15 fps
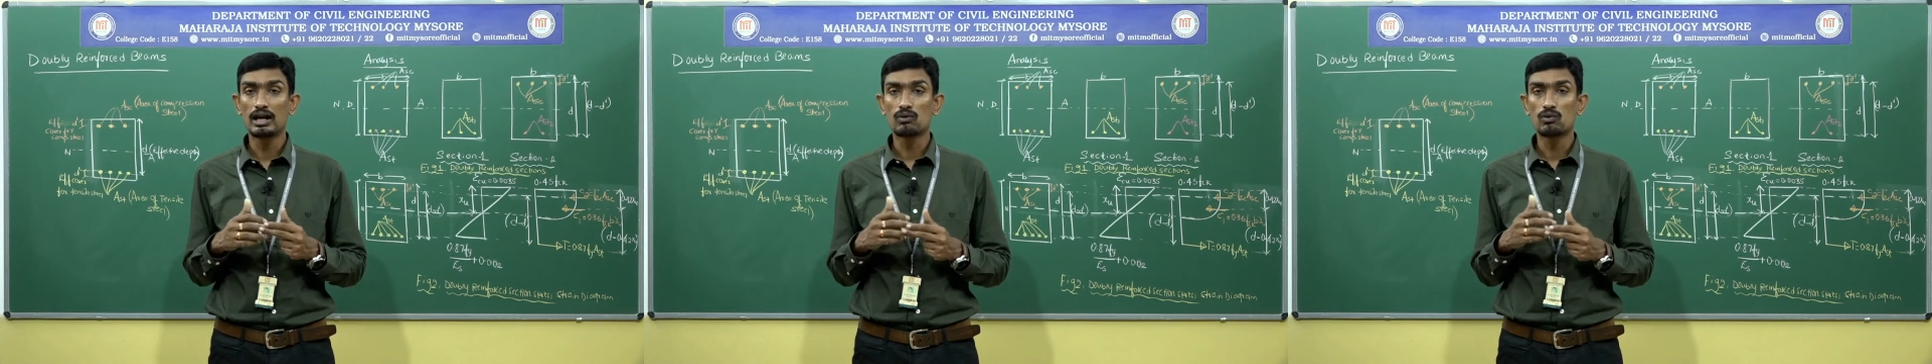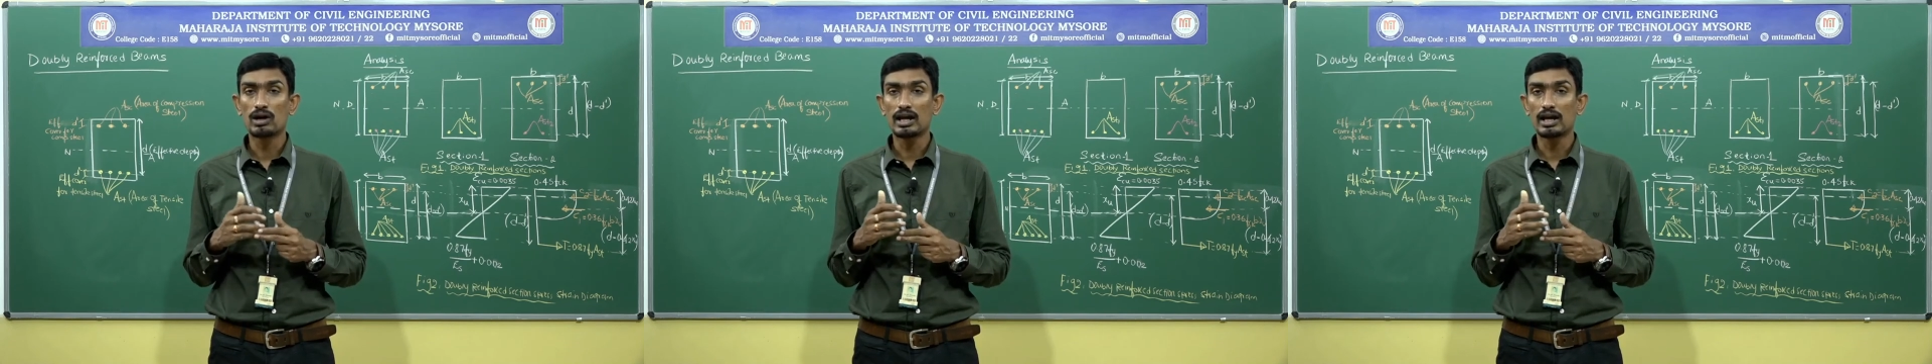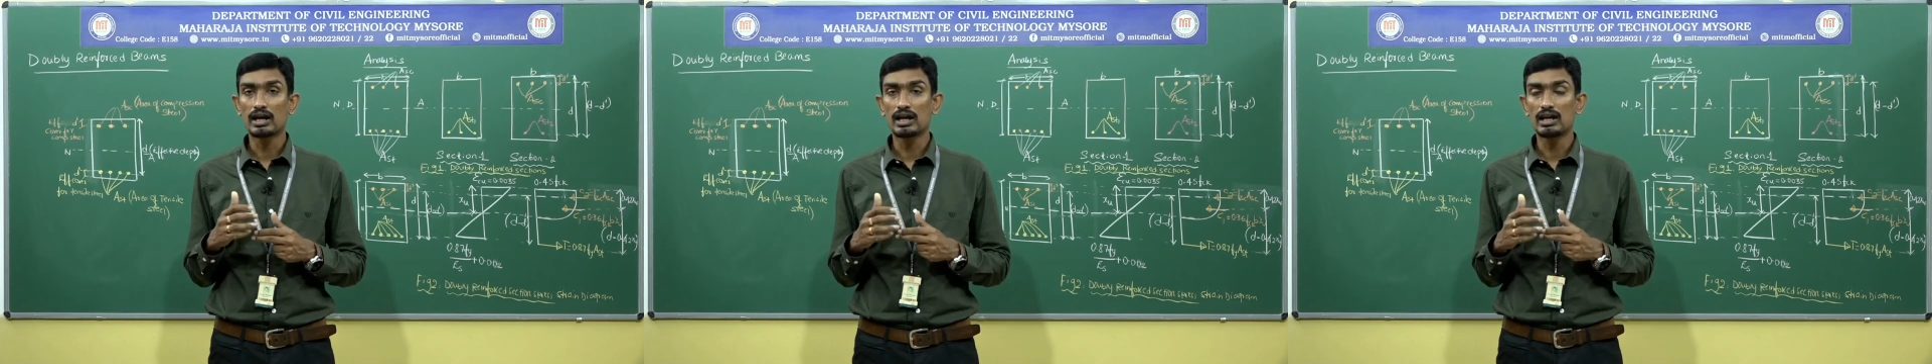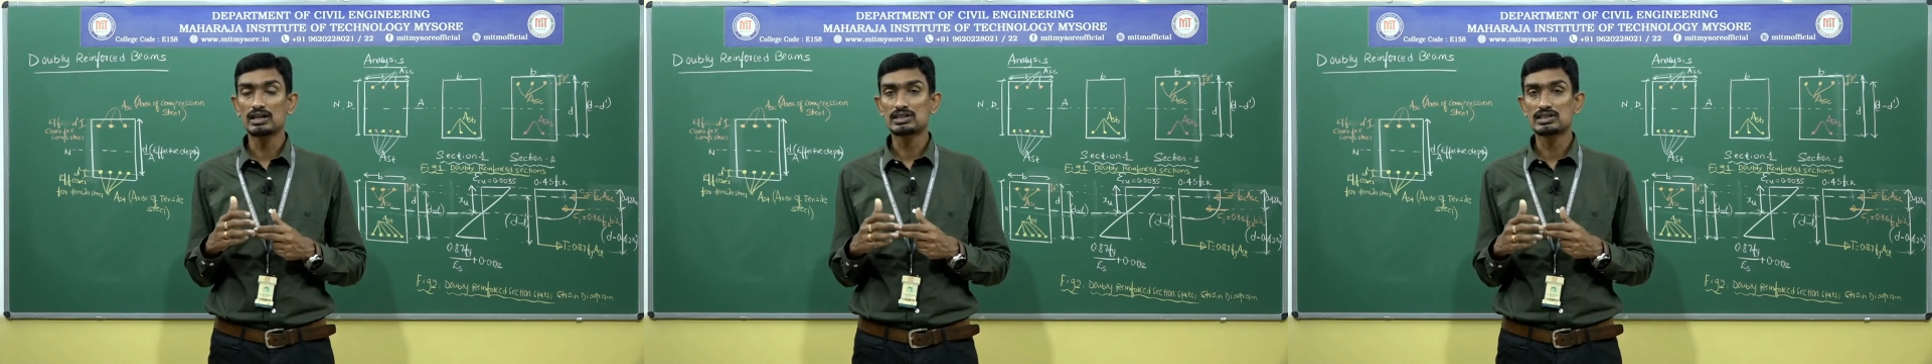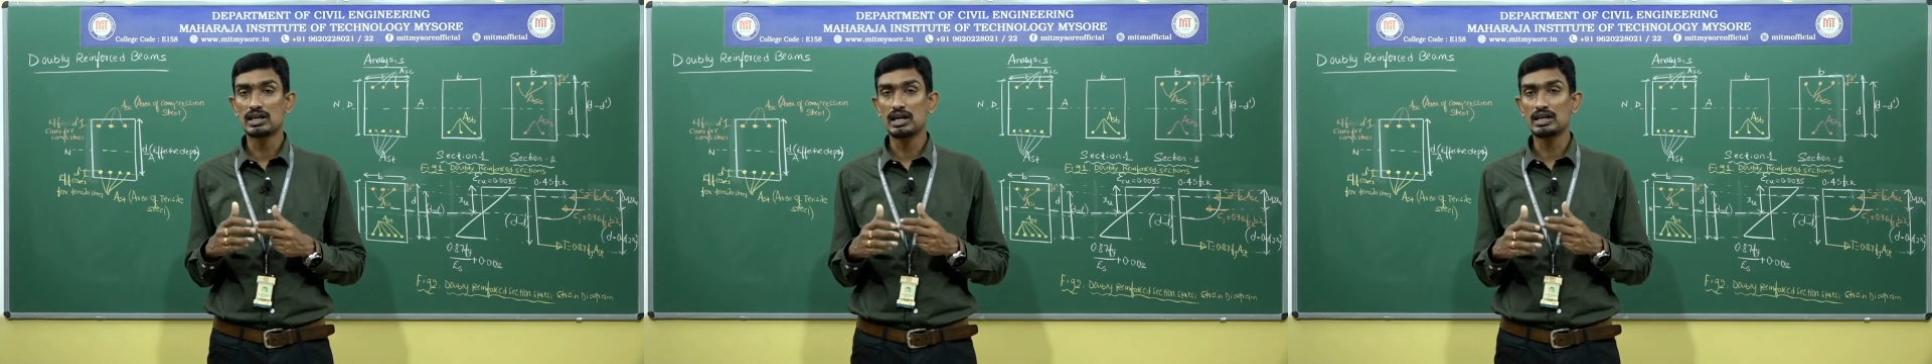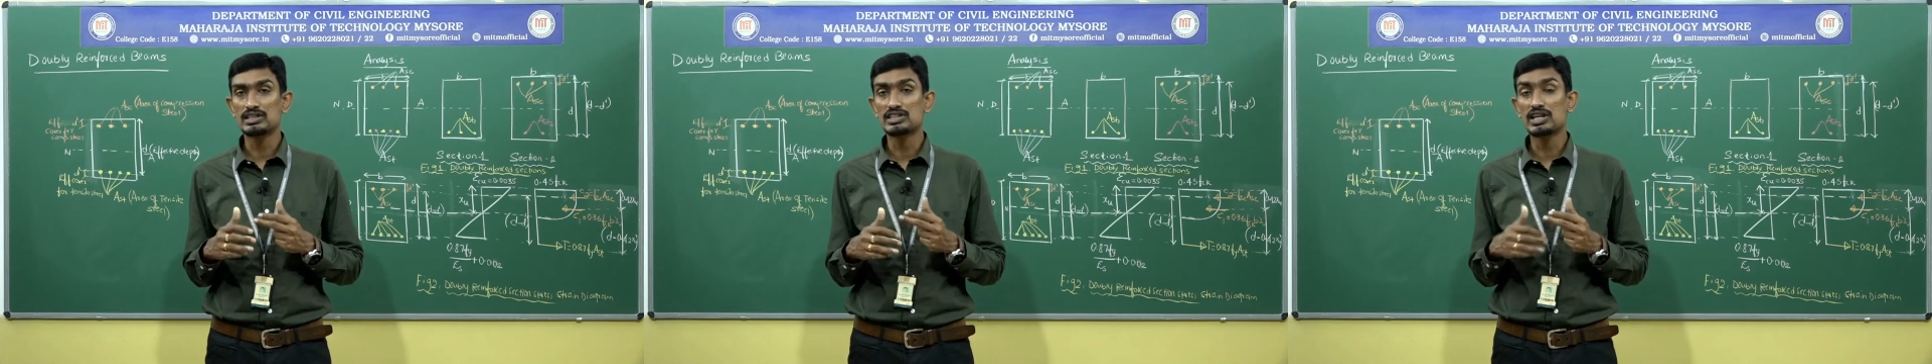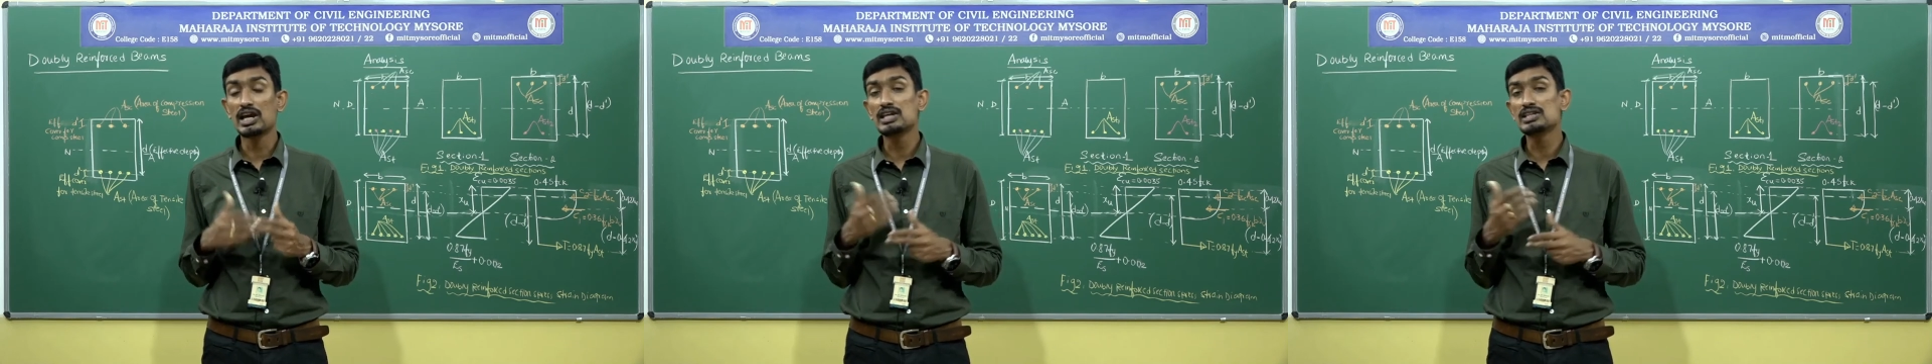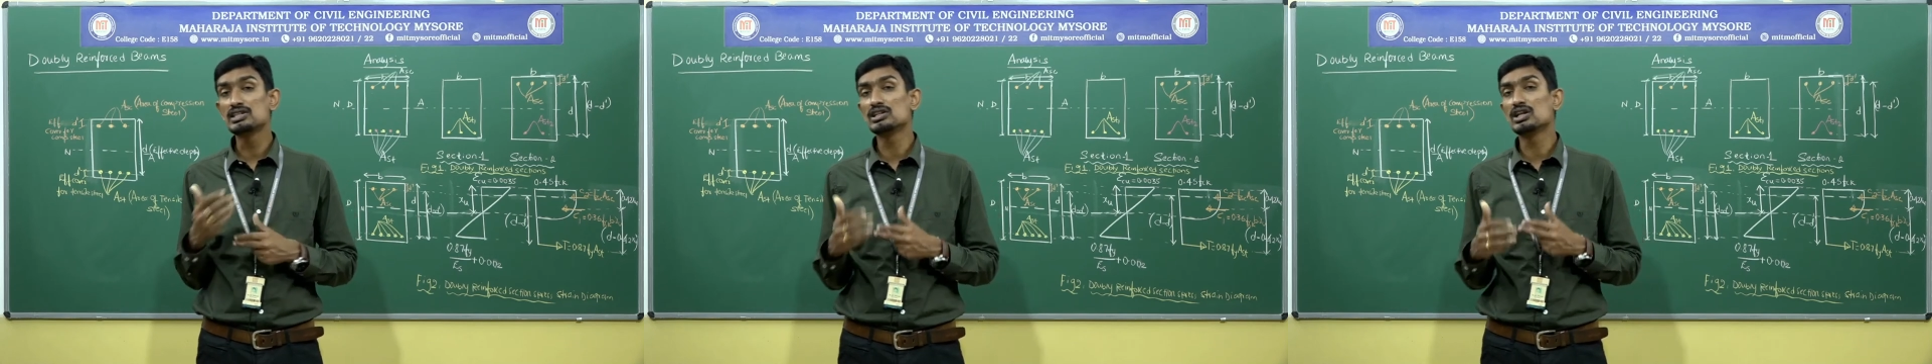what I can say,
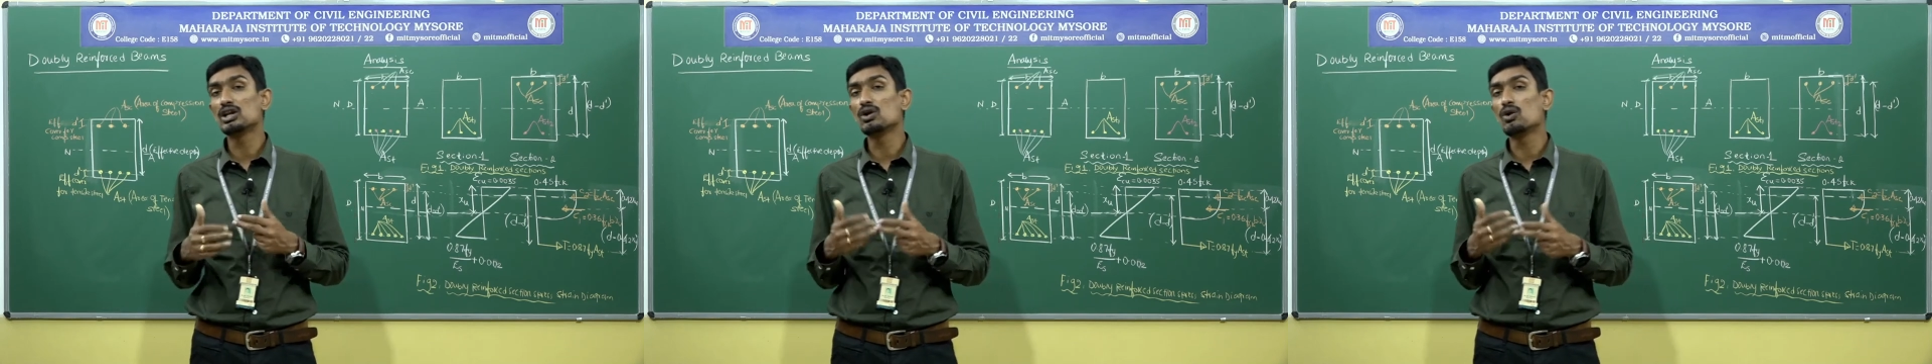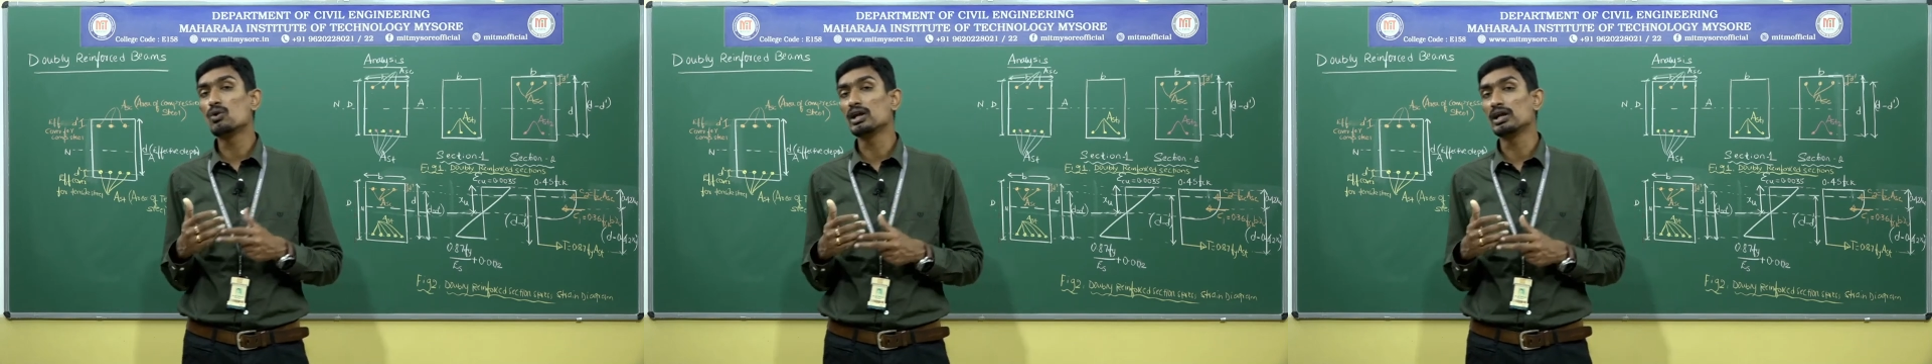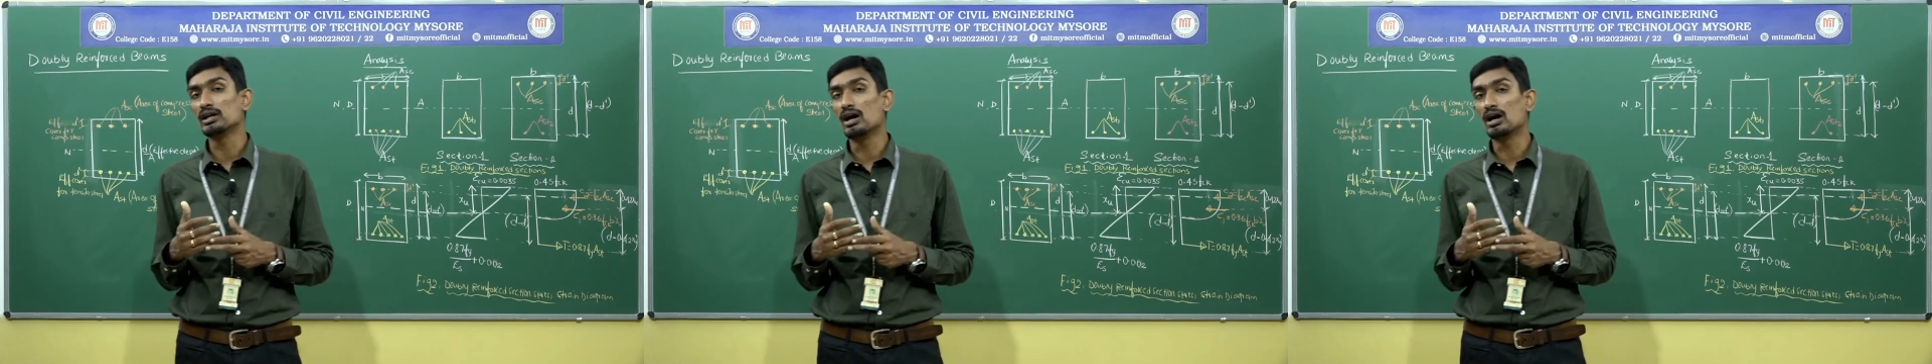change in the loading